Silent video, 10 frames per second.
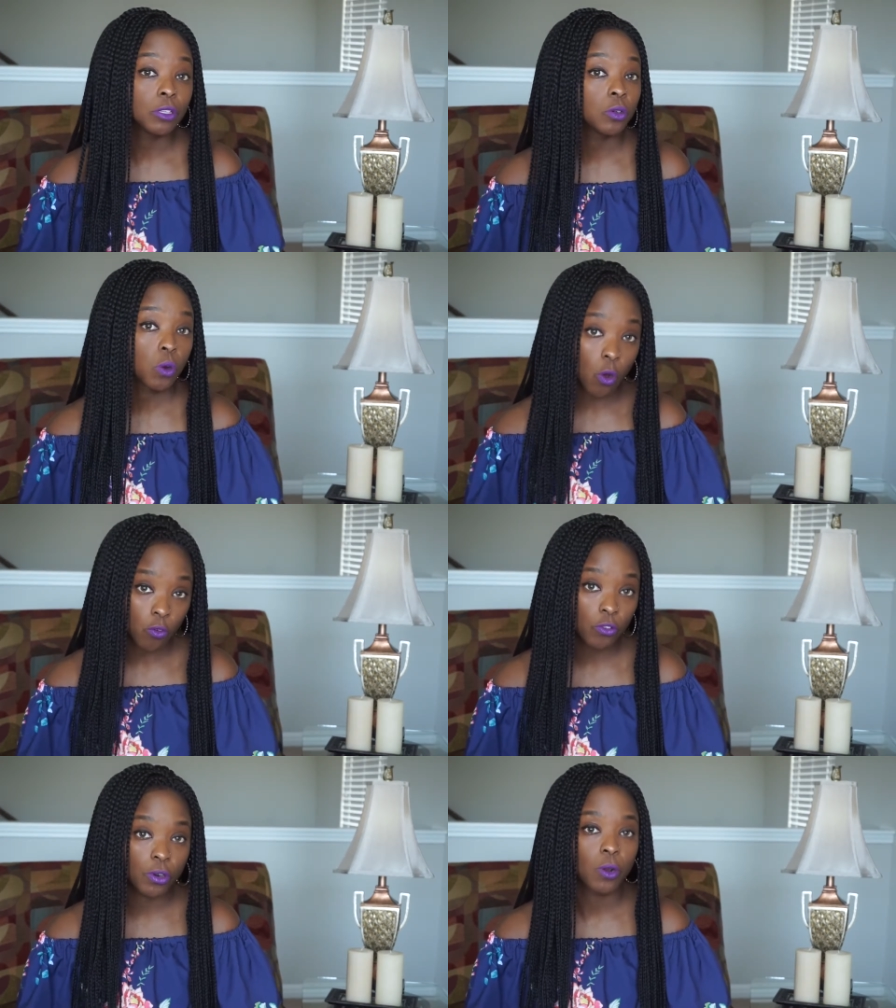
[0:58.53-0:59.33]
little
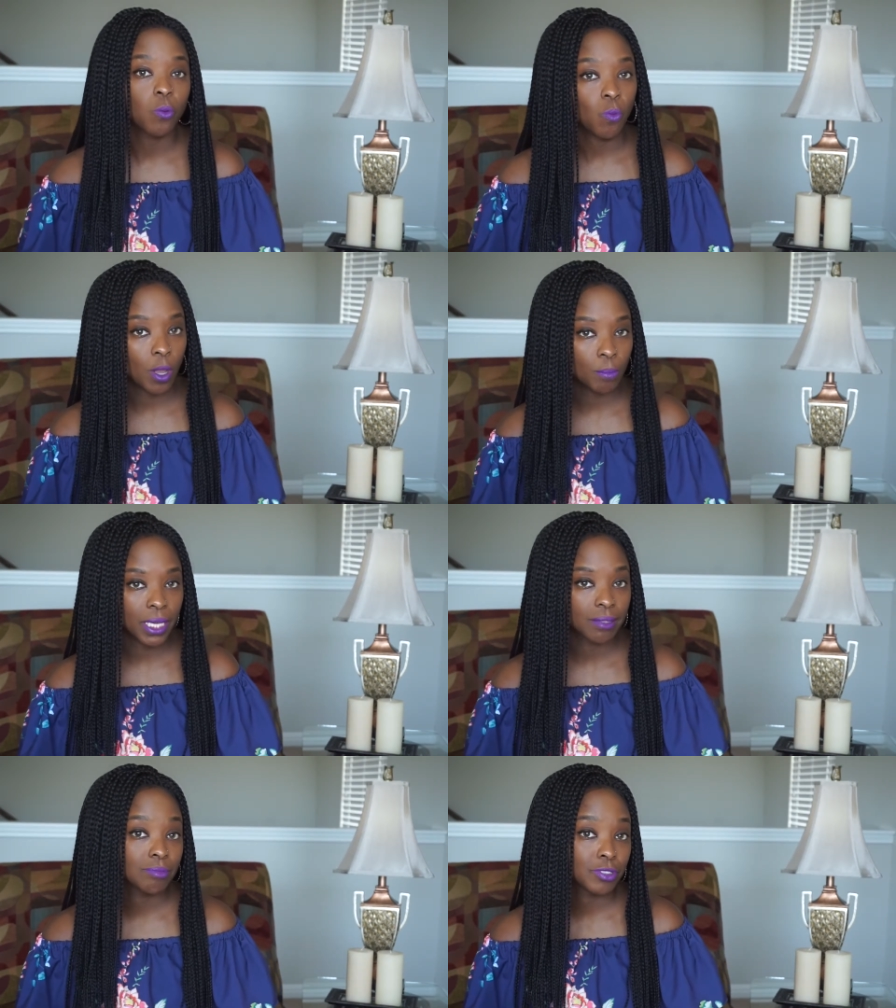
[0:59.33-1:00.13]

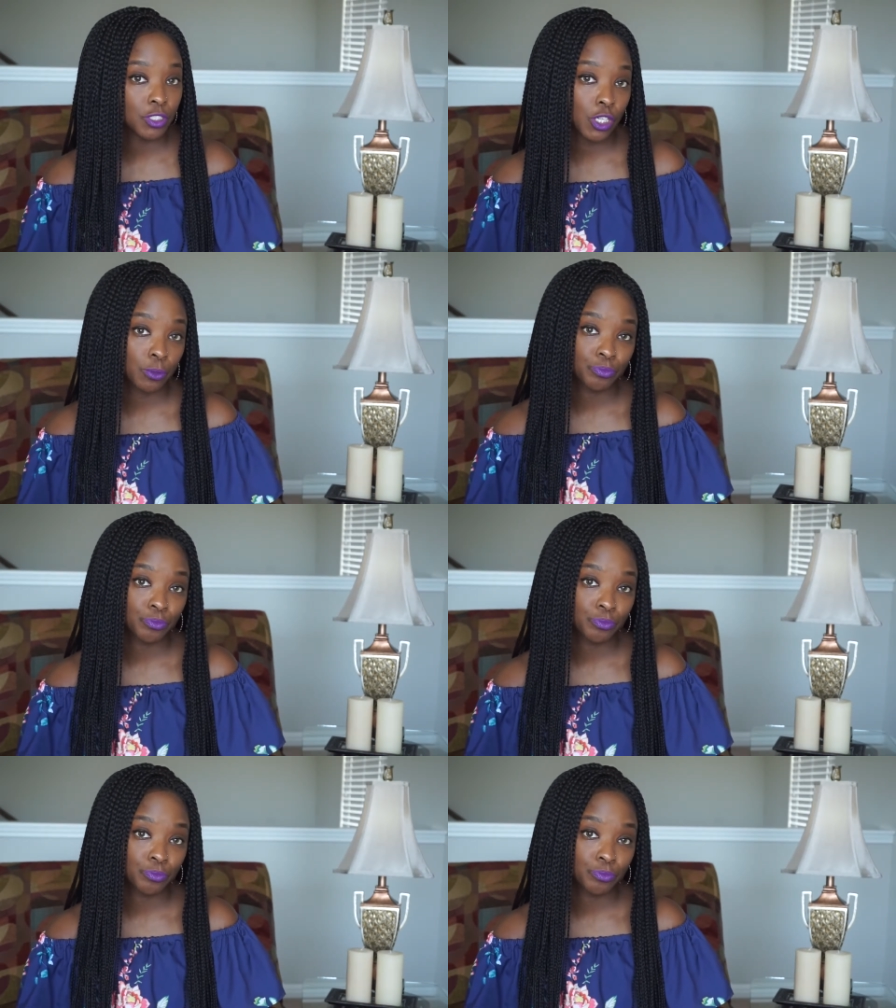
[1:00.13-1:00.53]
overwhelming. So